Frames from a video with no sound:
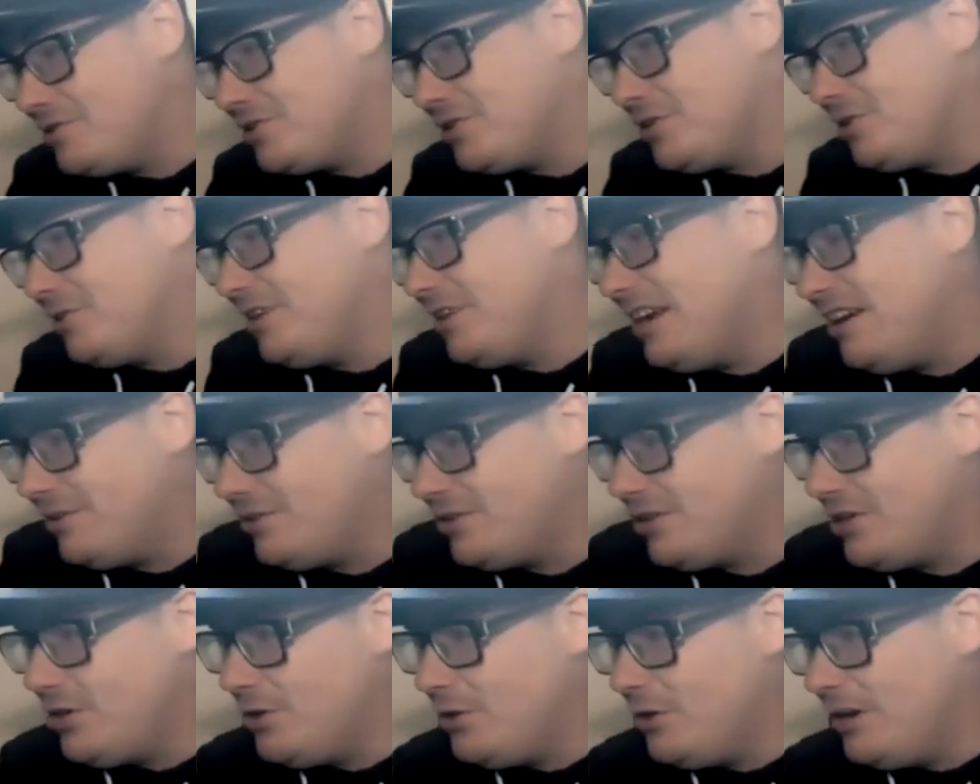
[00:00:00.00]
true now
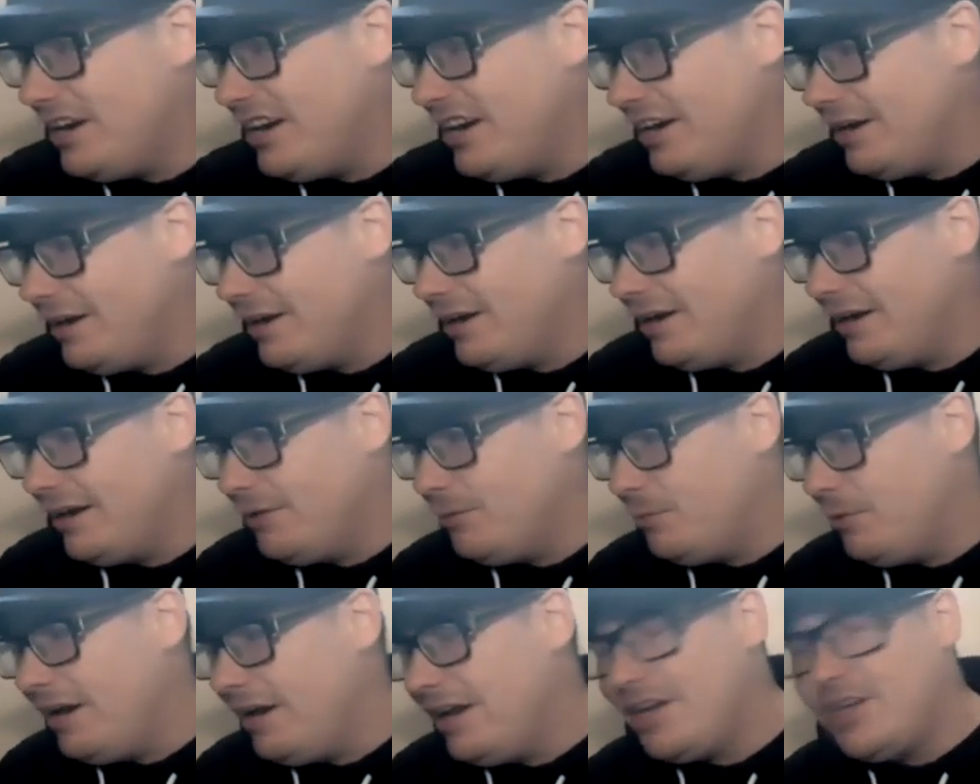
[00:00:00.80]
too. And the
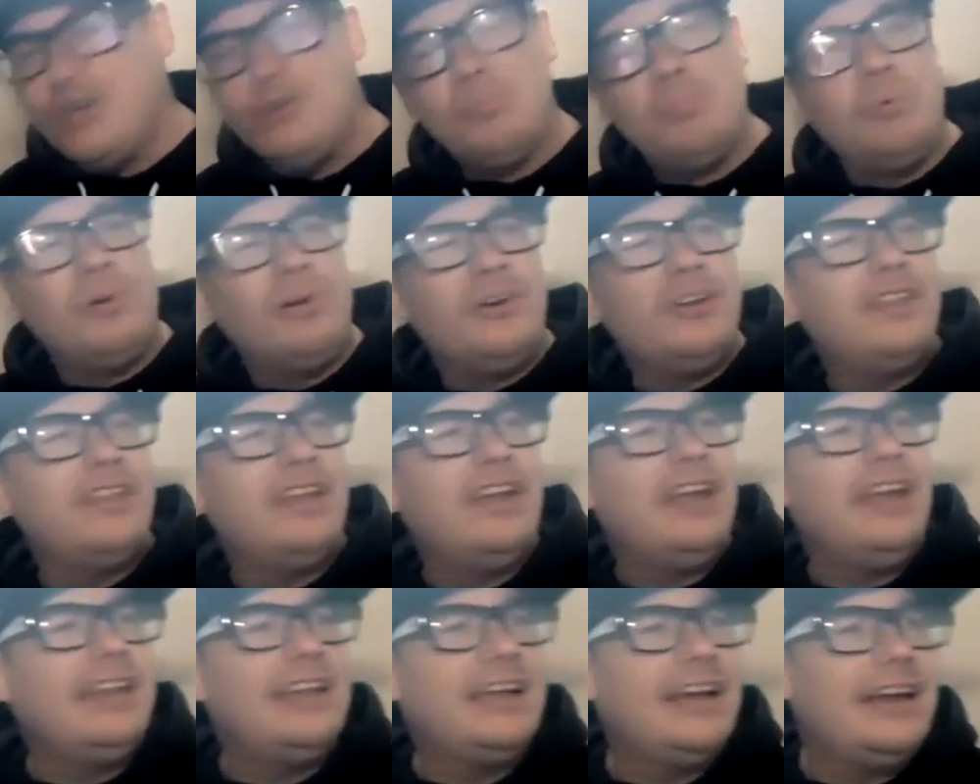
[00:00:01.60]
way that you put it
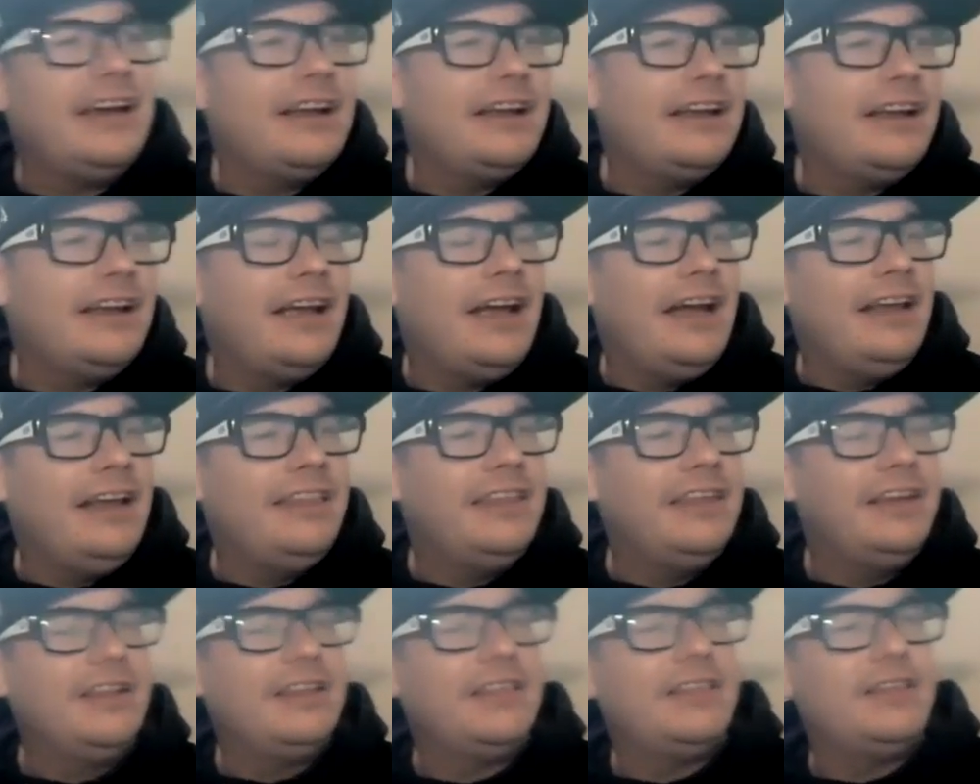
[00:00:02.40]
like that, I
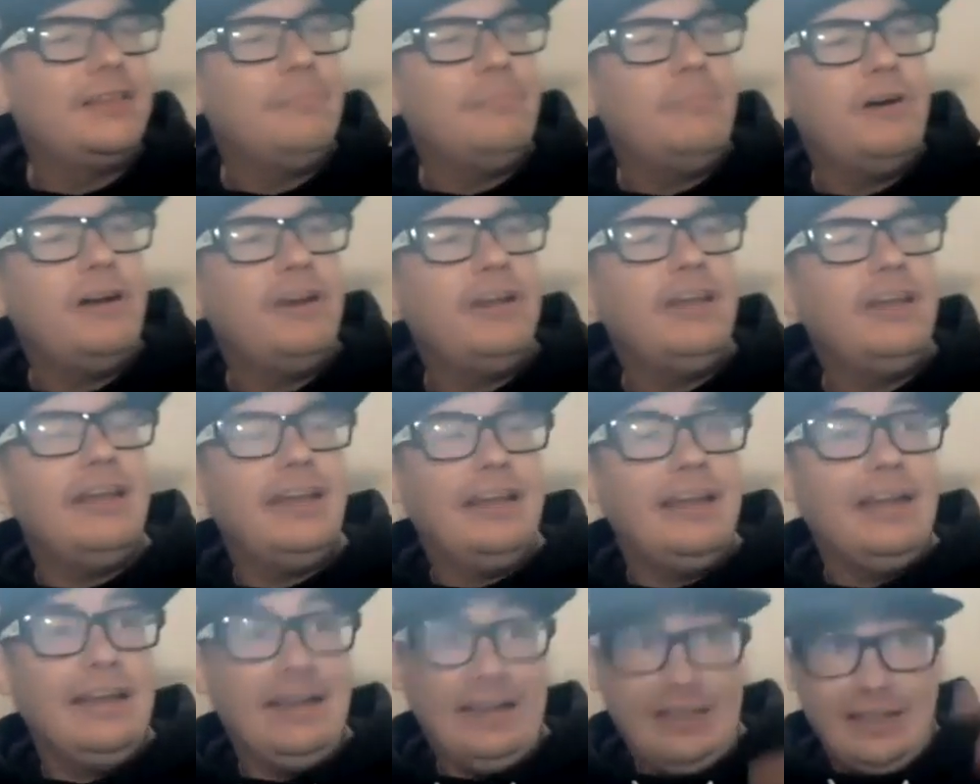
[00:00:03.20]
think money
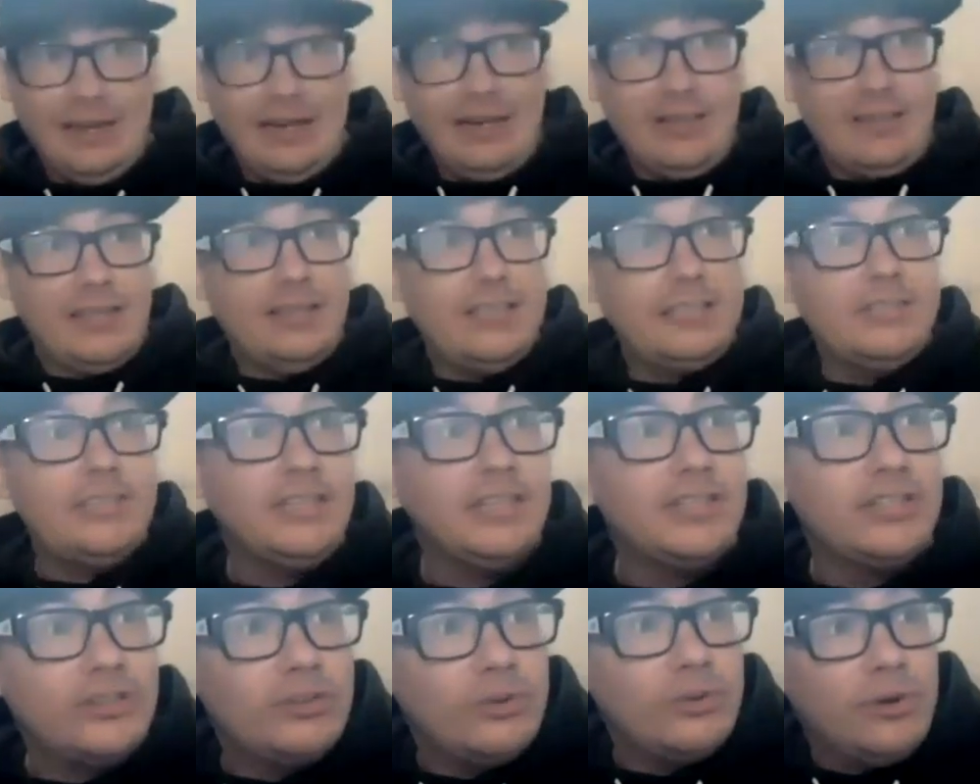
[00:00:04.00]
it, it does
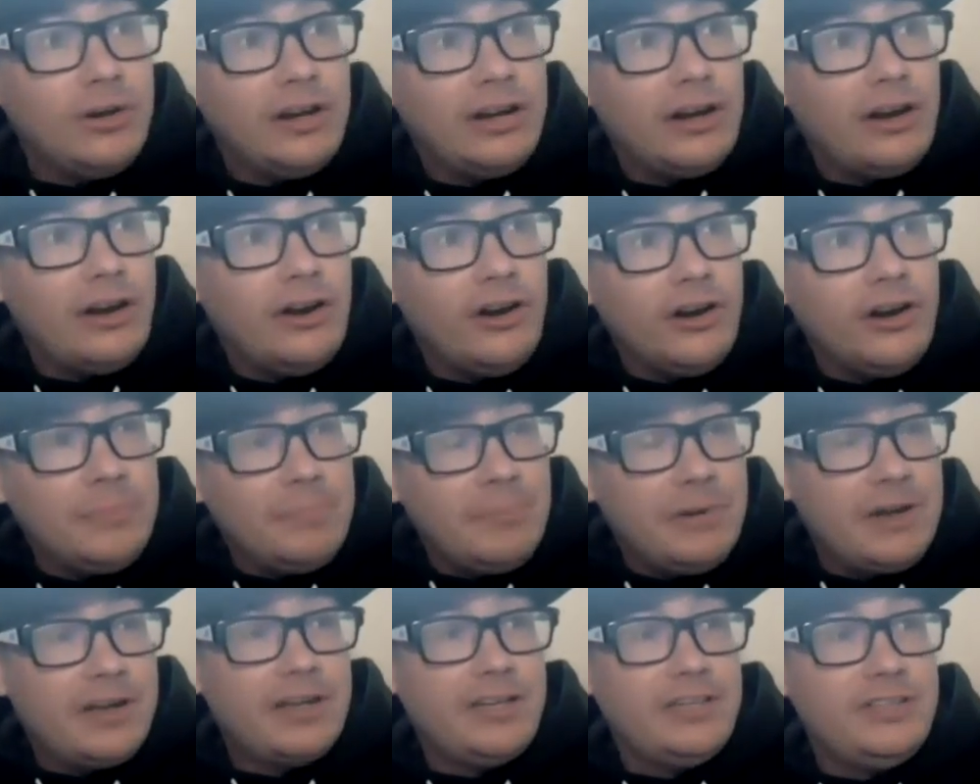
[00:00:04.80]
destroy the art
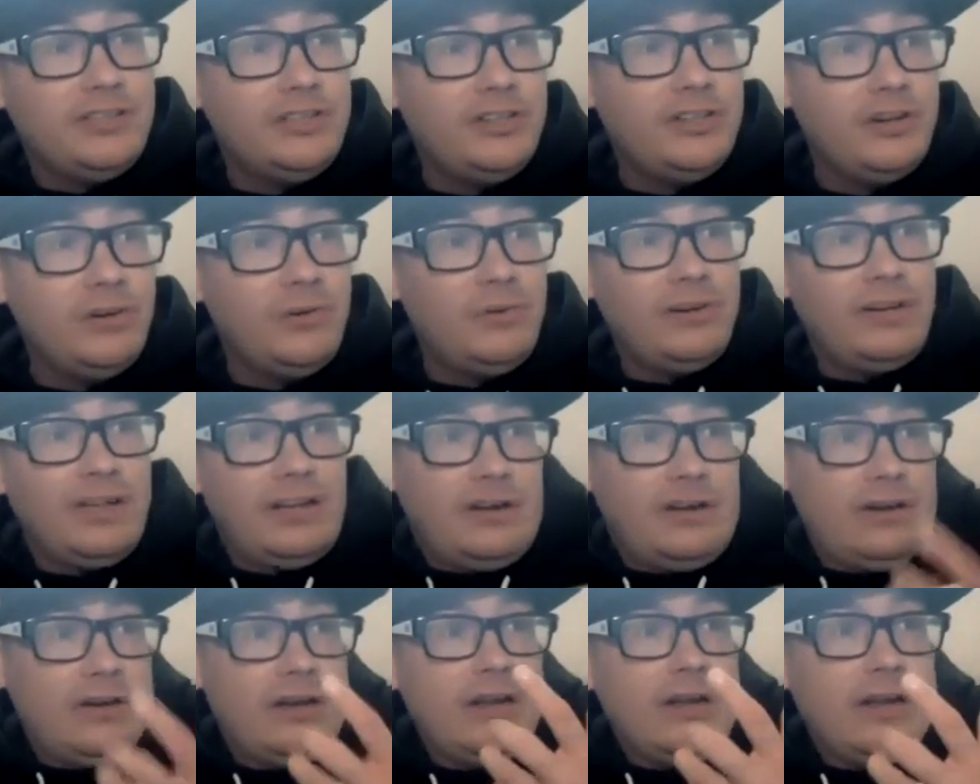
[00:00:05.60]
because you know
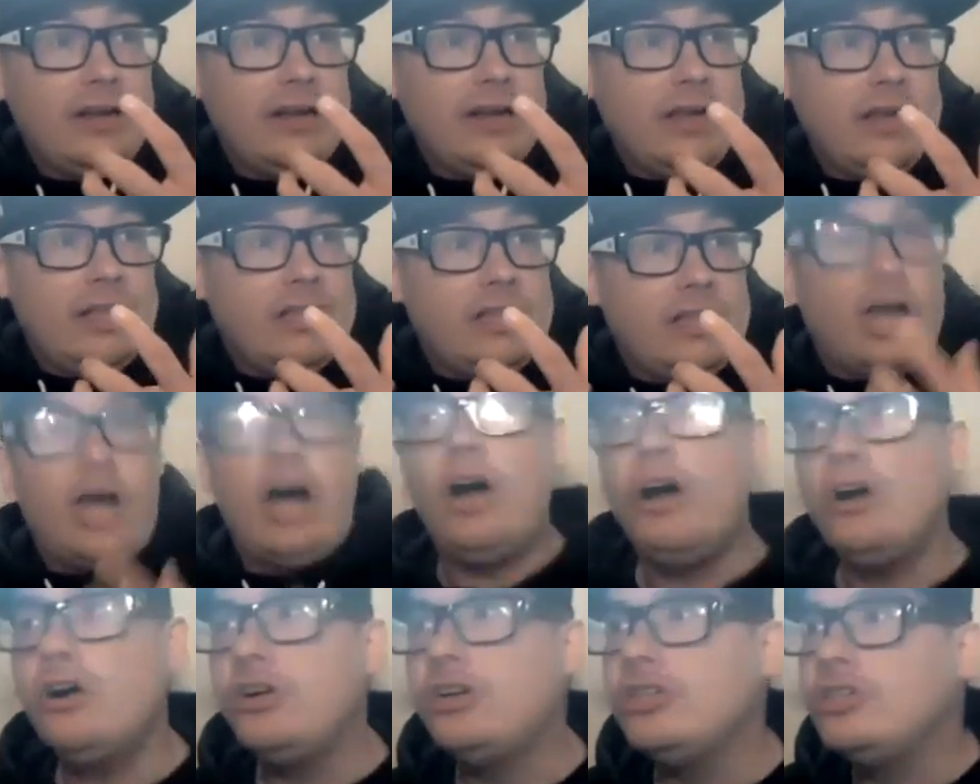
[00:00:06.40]
the the
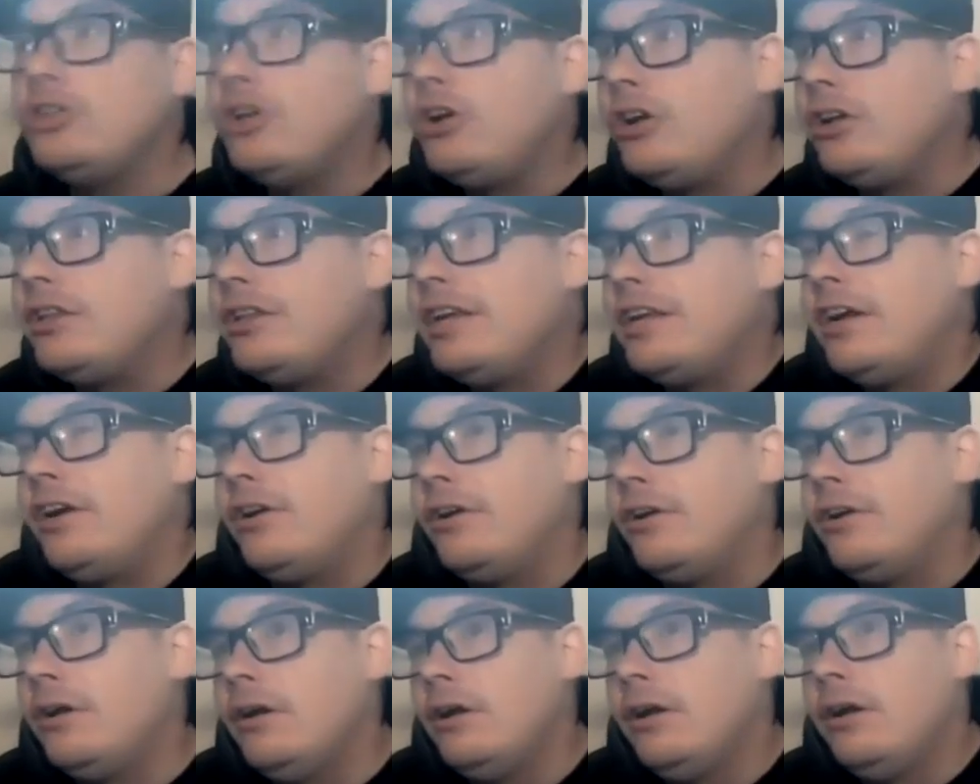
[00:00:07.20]
hunger's not
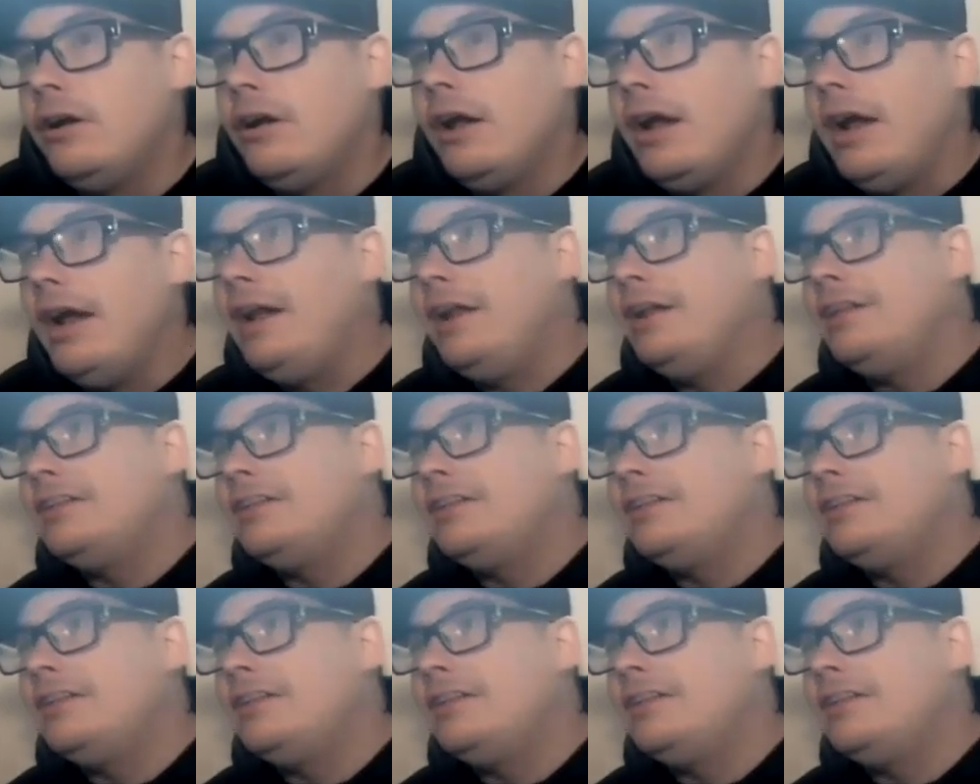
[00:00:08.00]
there, and